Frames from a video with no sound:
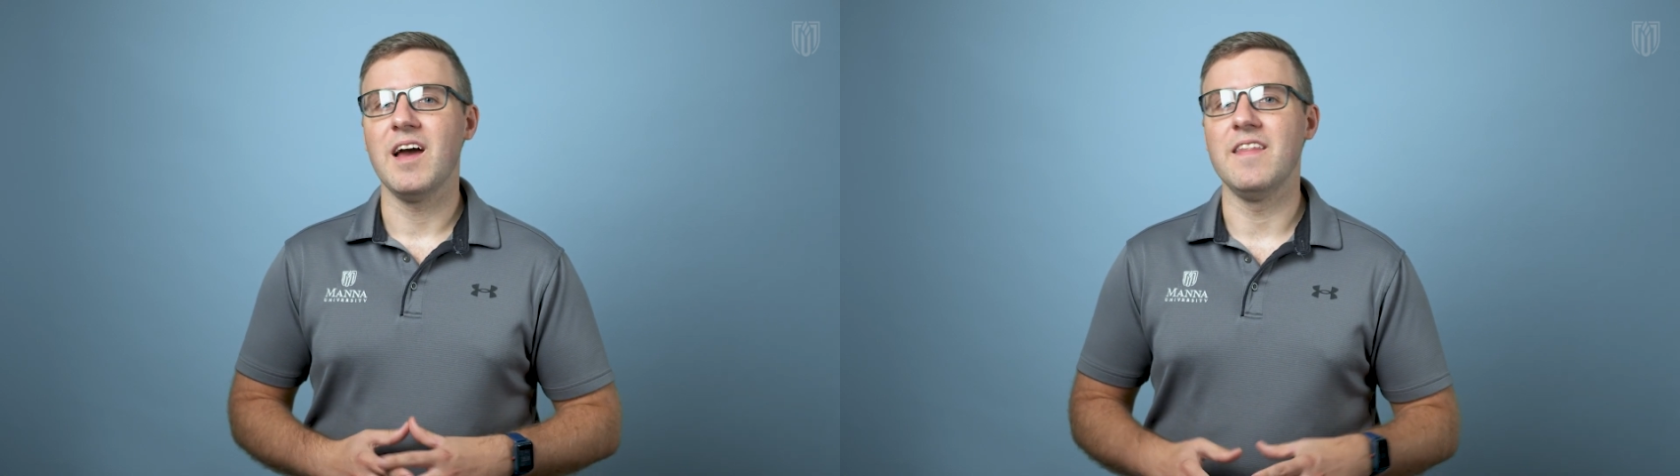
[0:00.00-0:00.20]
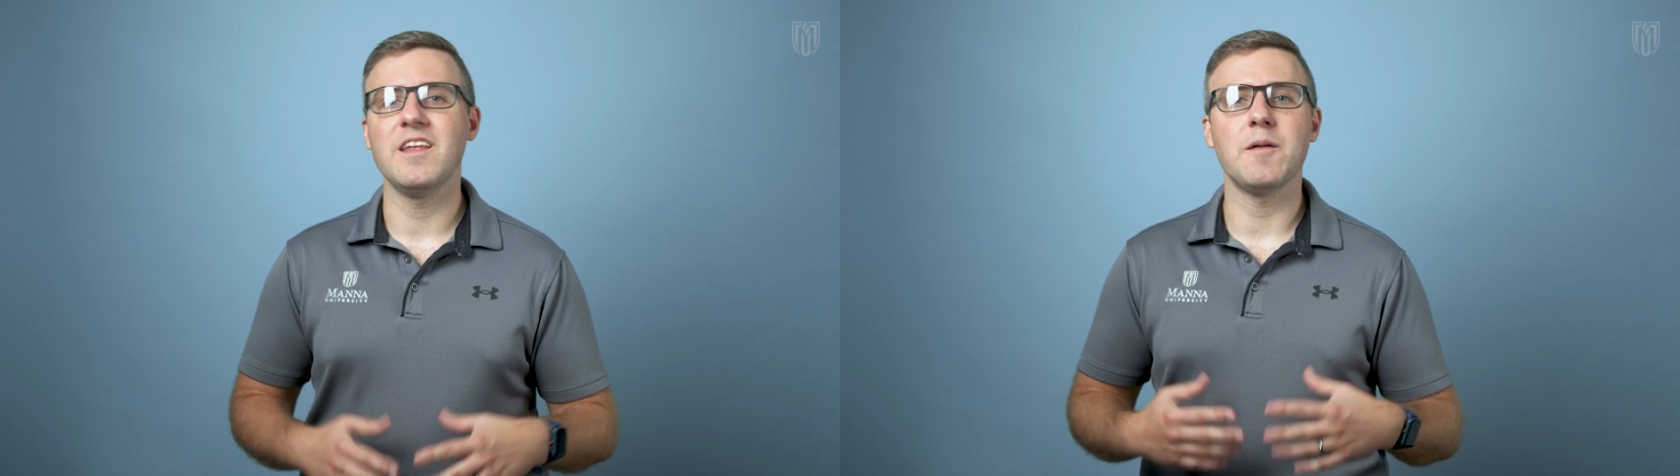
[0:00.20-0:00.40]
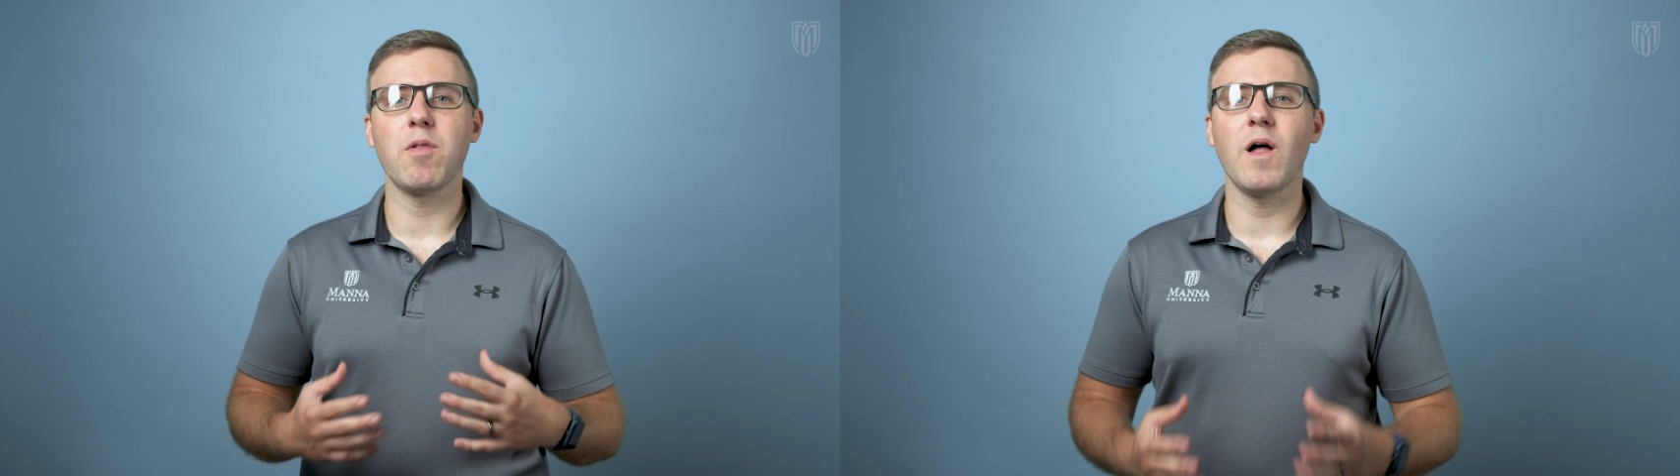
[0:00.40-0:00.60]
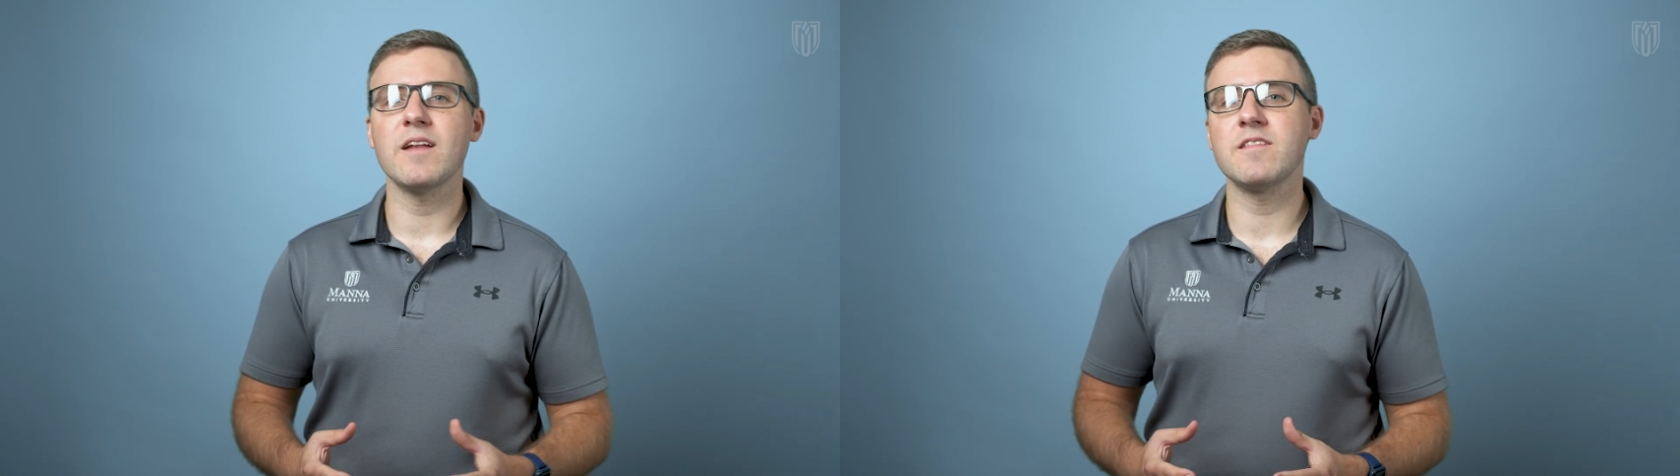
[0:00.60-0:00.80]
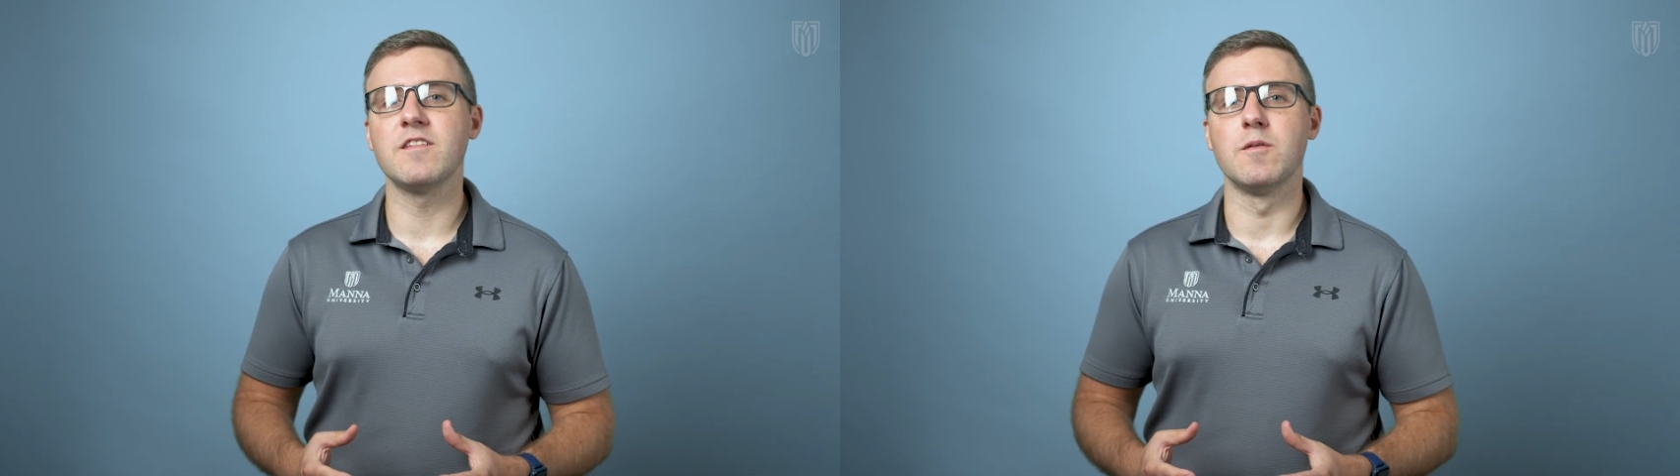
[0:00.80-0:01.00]
and then
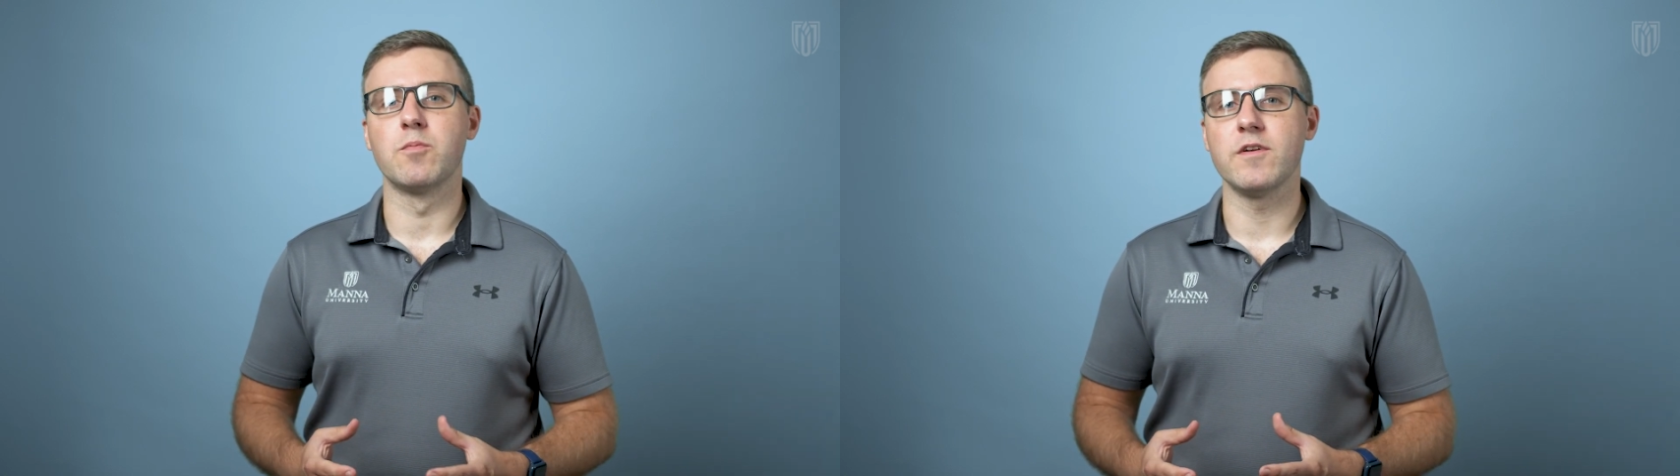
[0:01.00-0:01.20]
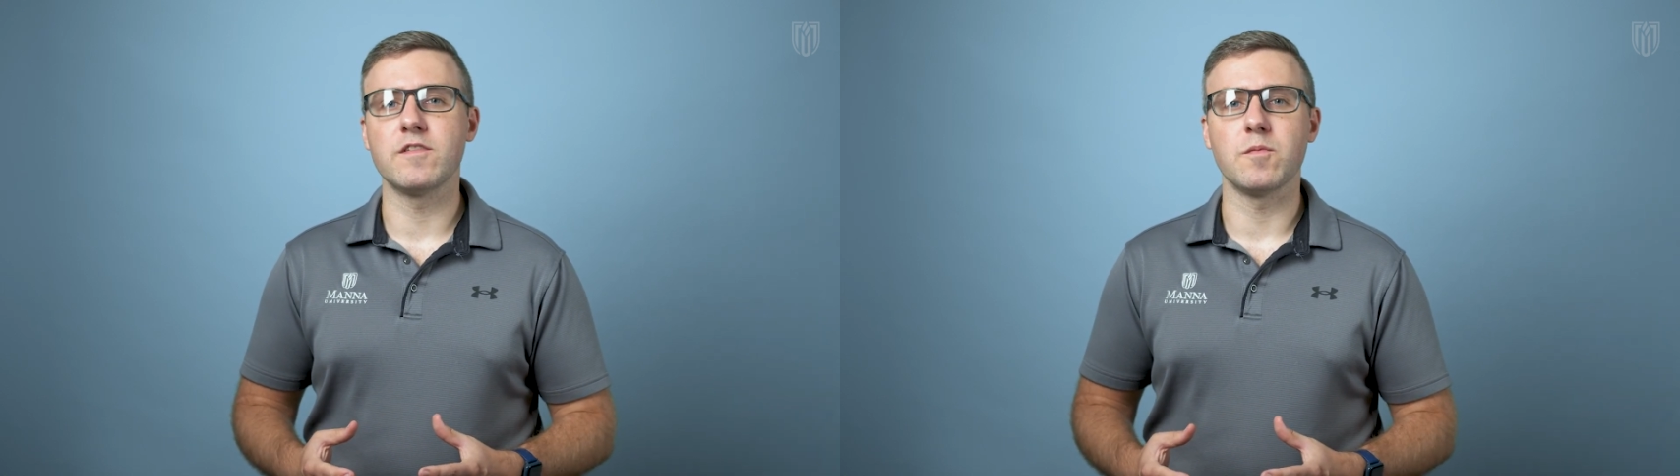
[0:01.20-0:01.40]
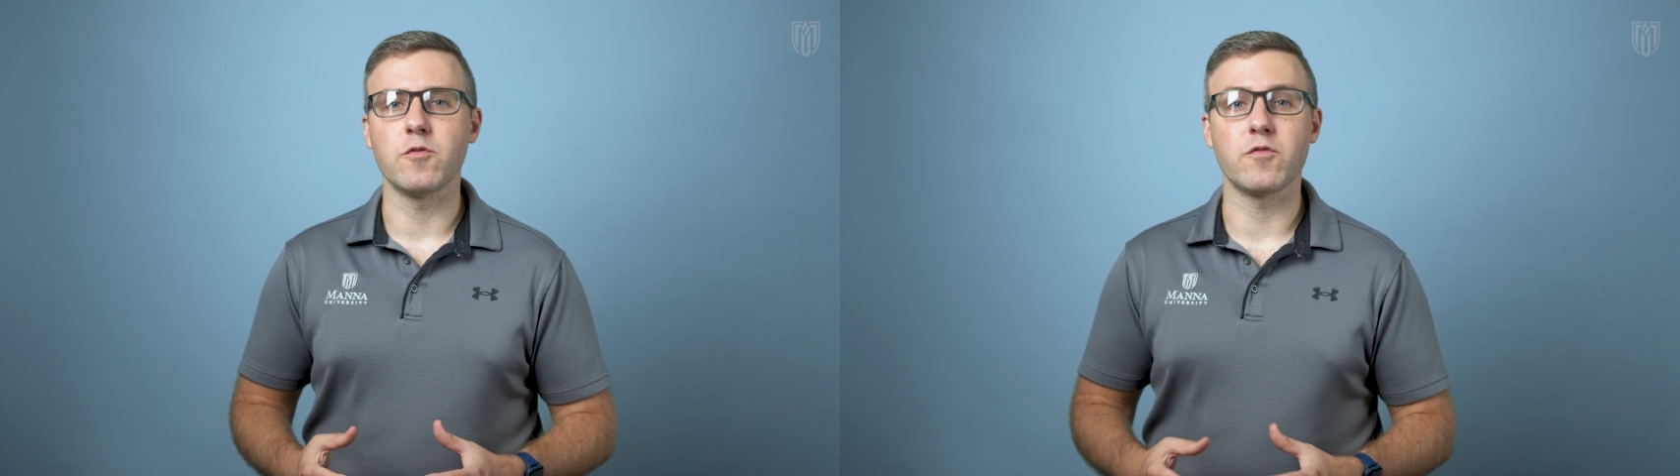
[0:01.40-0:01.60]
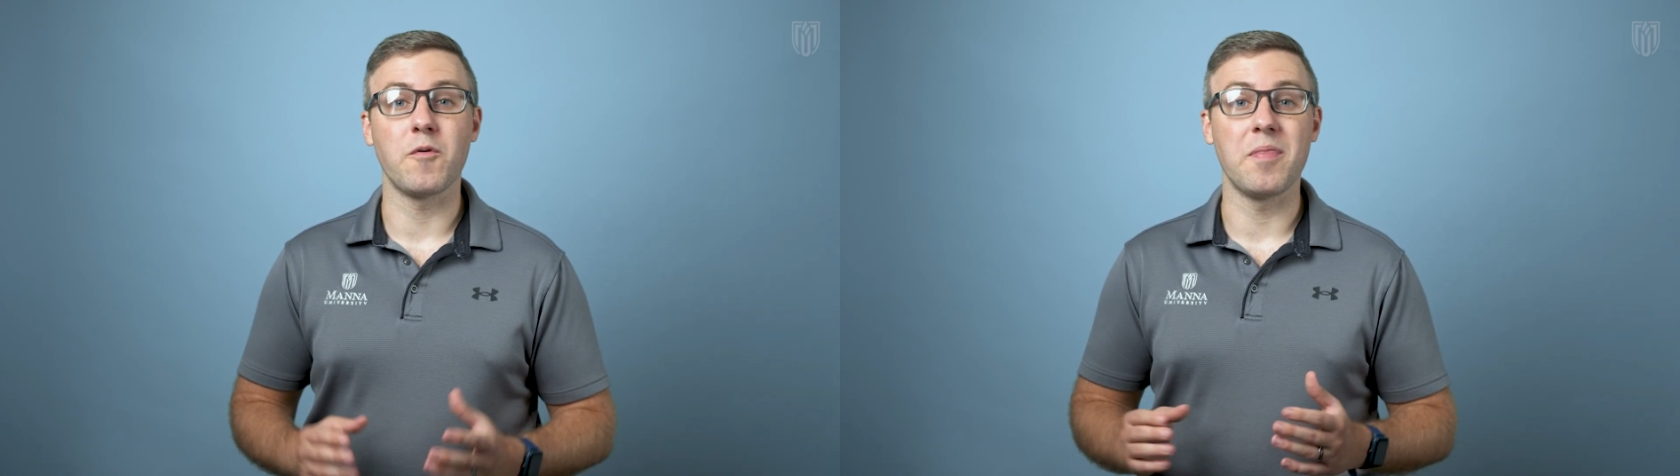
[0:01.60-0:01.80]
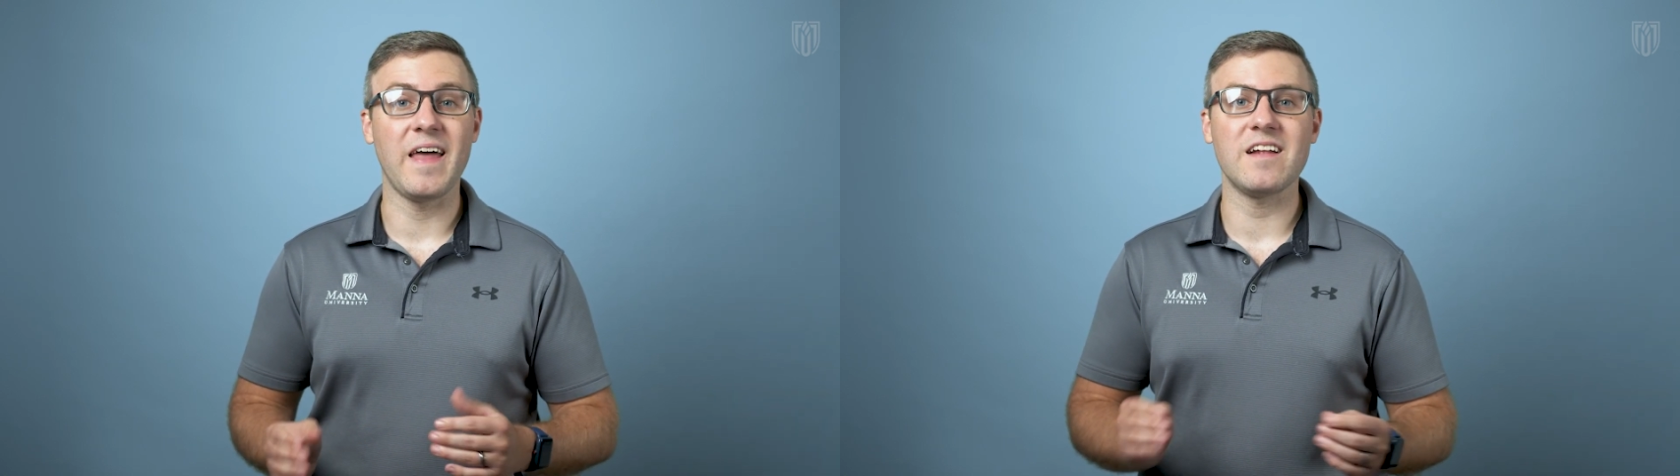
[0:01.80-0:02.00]
applied a set of principles
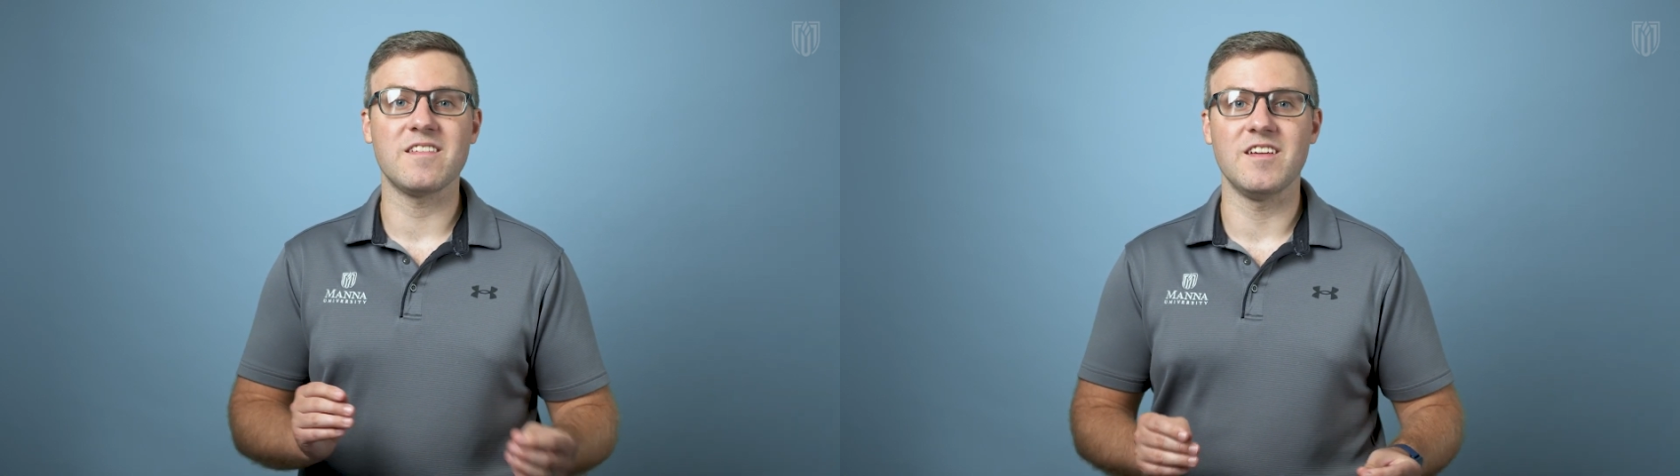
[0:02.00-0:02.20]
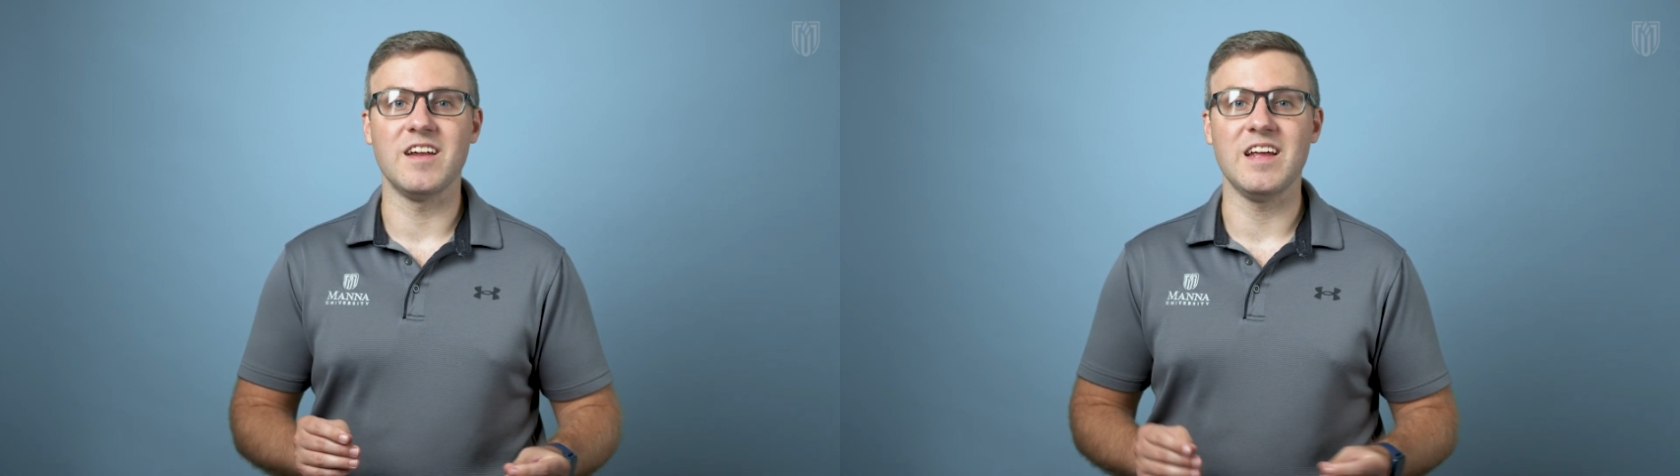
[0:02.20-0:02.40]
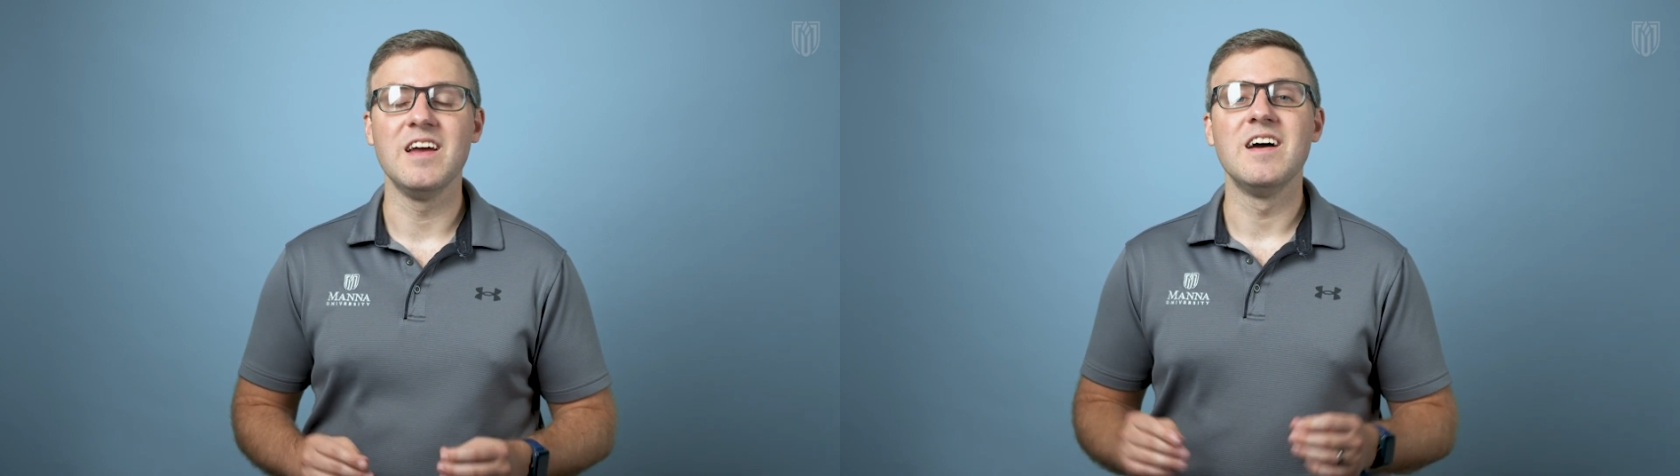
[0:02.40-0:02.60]
from that study